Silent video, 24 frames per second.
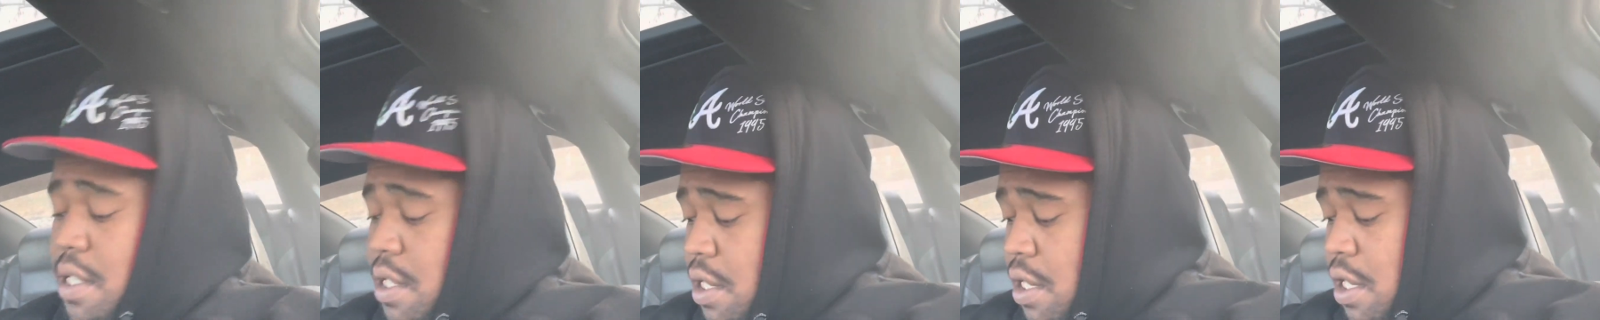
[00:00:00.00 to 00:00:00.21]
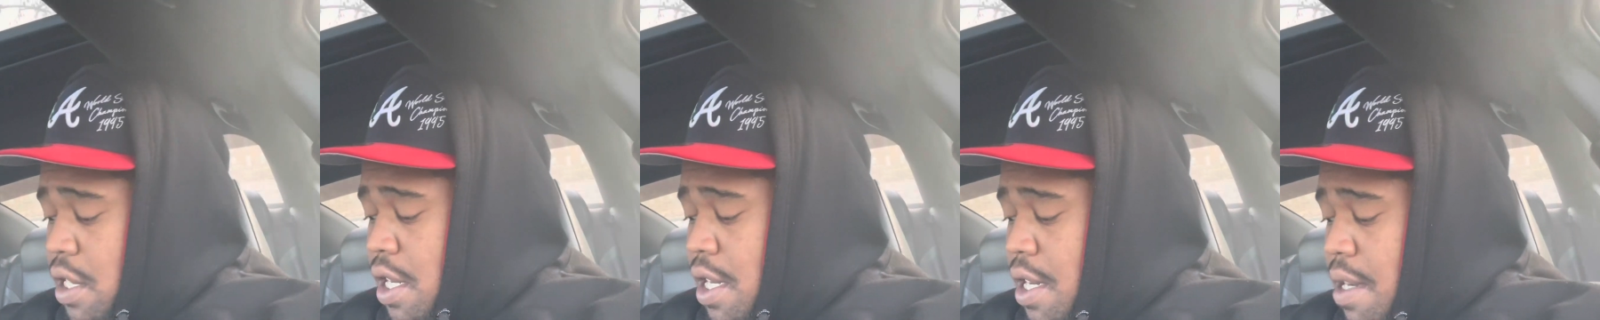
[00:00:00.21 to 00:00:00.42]

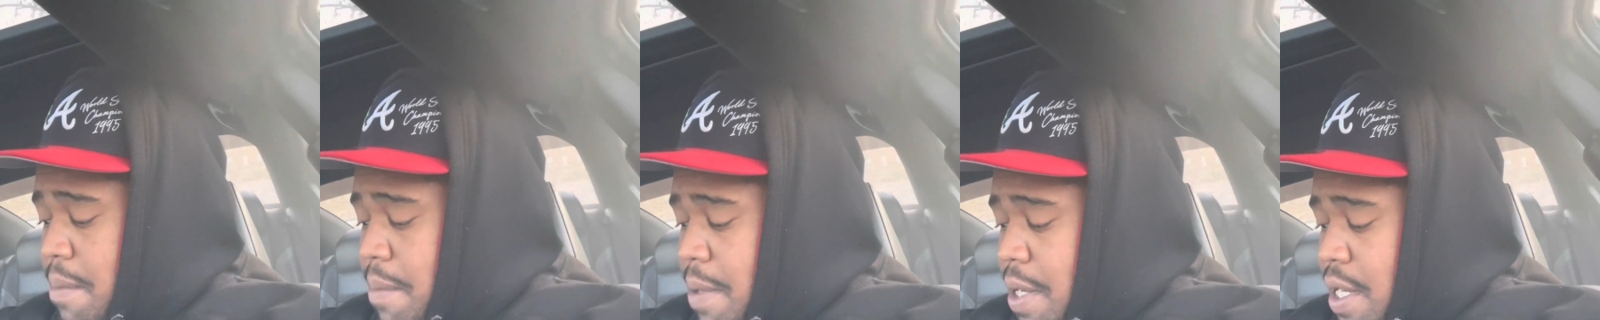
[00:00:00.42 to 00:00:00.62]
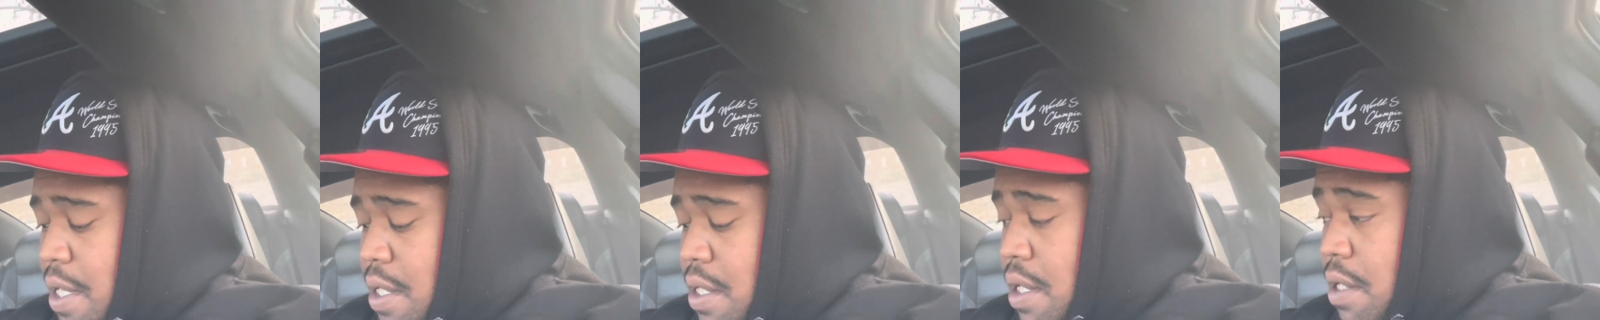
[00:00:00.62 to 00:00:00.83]
You know what I
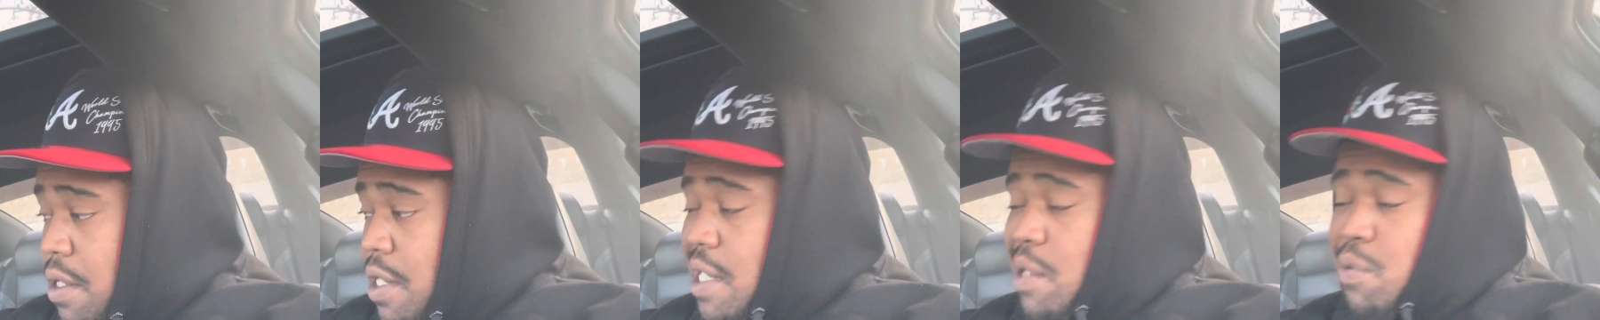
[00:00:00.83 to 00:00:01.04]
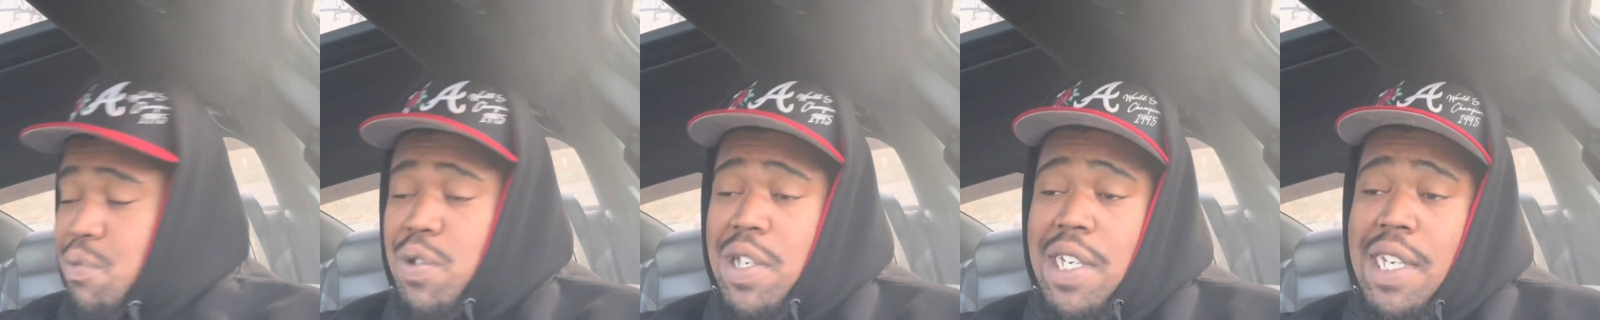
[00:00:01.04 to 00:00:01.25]
mean? So
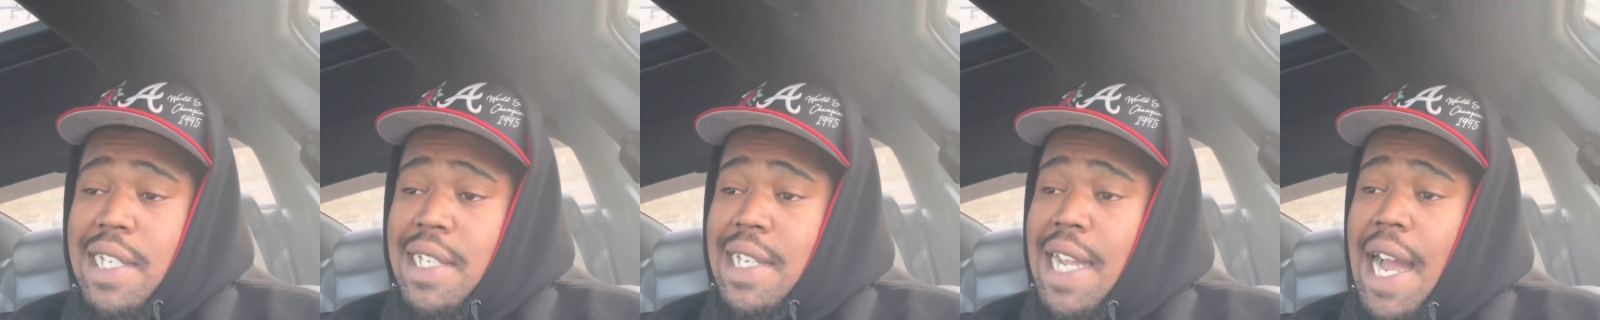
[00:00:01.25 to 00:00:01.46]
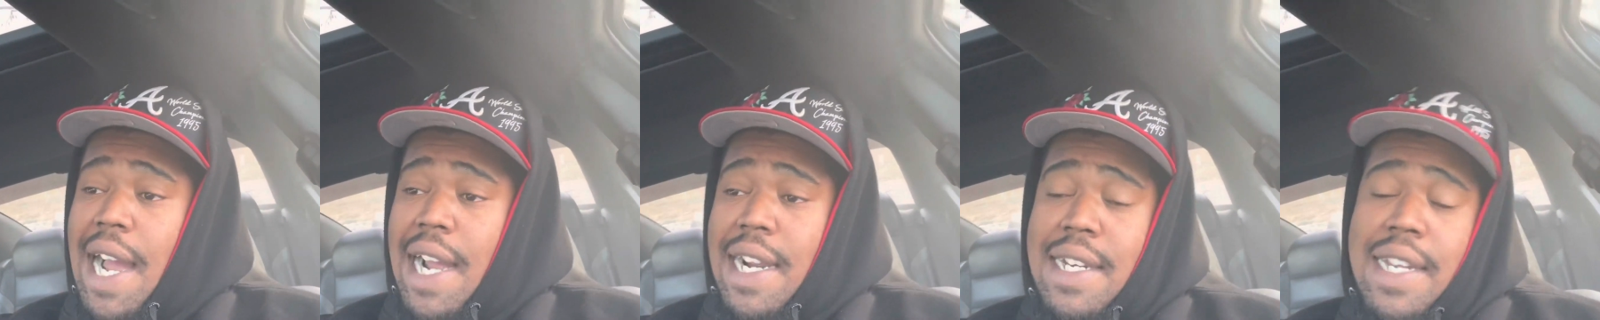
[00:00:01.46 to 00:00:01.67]
just really
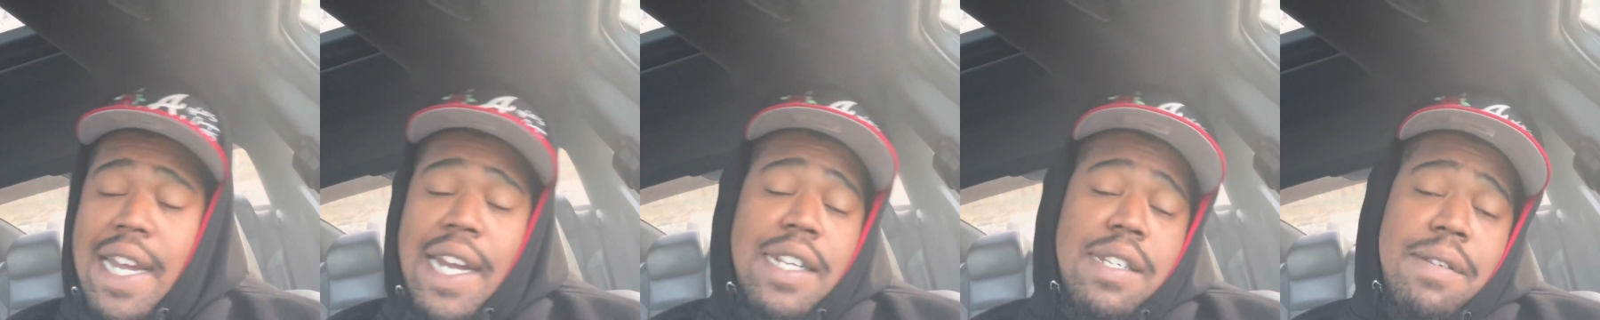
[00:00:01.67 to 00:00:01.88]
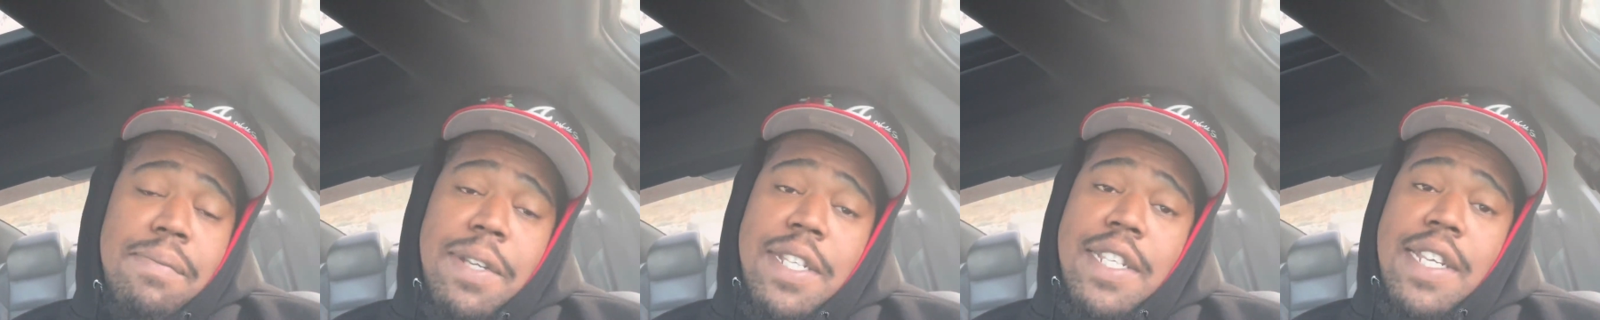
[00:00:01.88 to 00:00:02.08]
doc
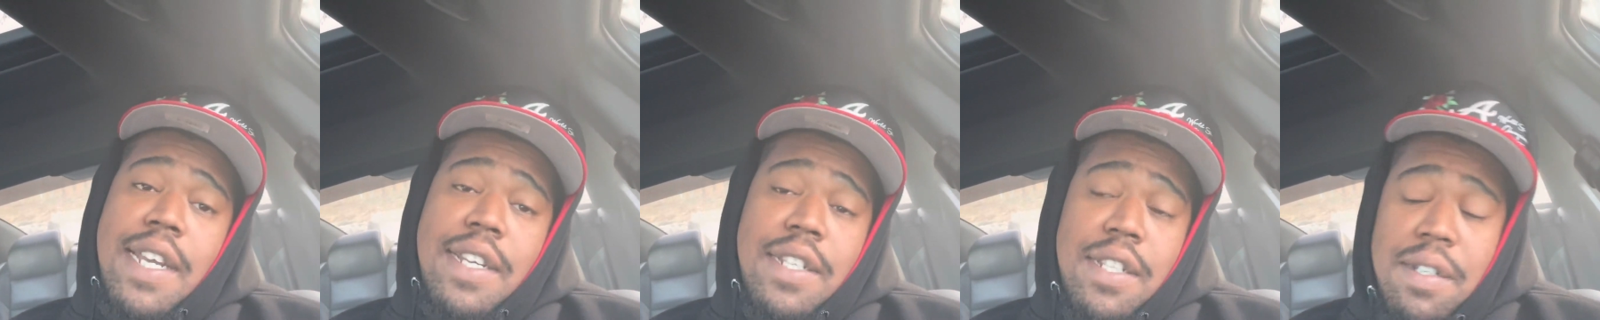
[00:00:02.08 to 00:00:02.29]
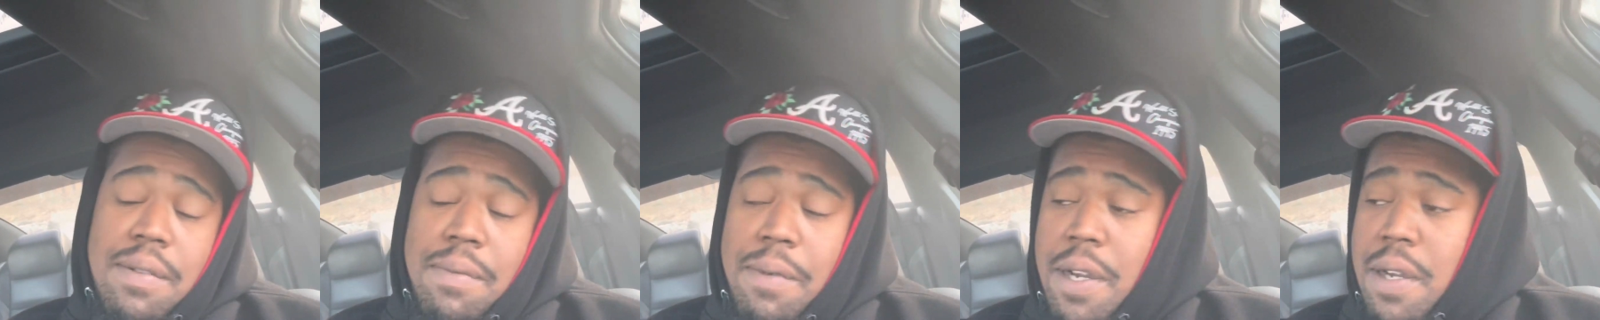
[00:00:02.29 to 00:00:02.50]

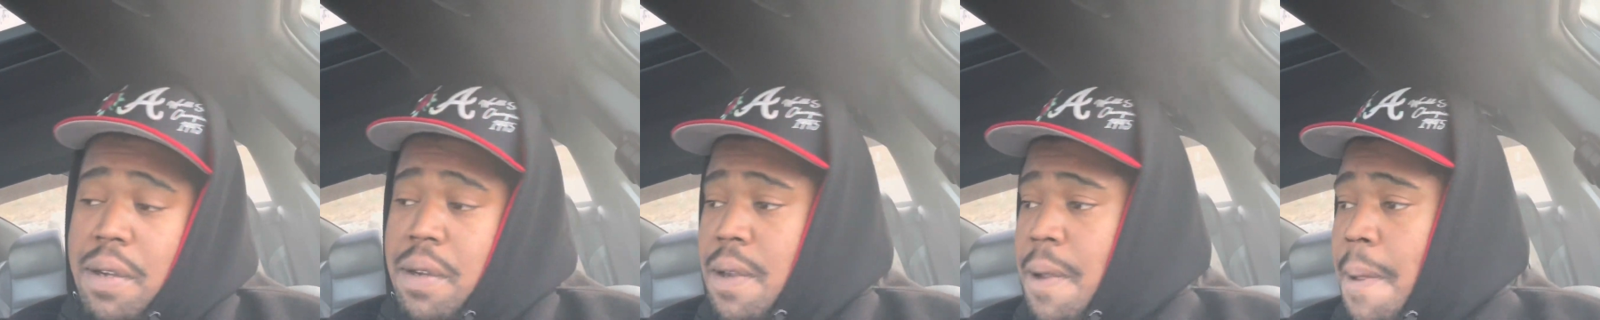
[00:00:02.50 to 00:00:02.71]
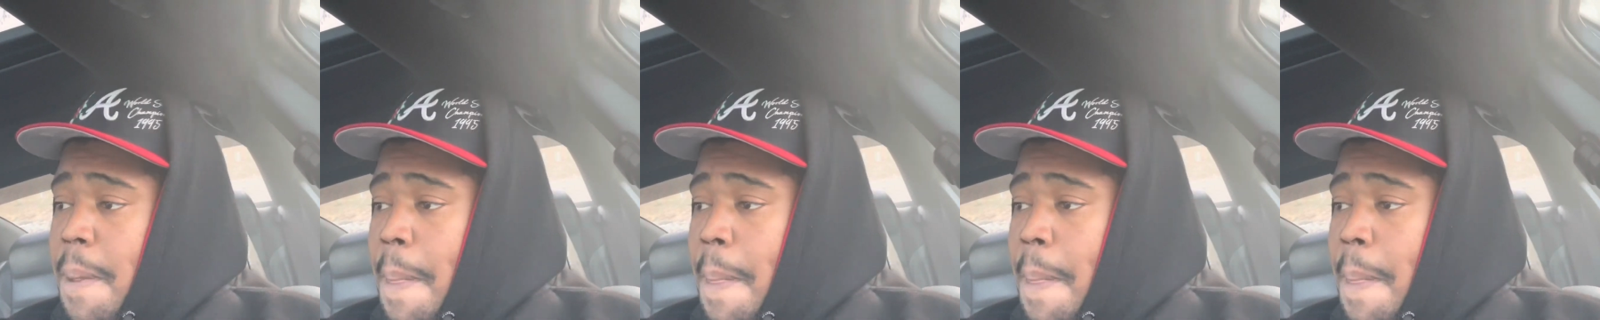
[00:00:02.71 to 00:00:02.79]
documentation, bro.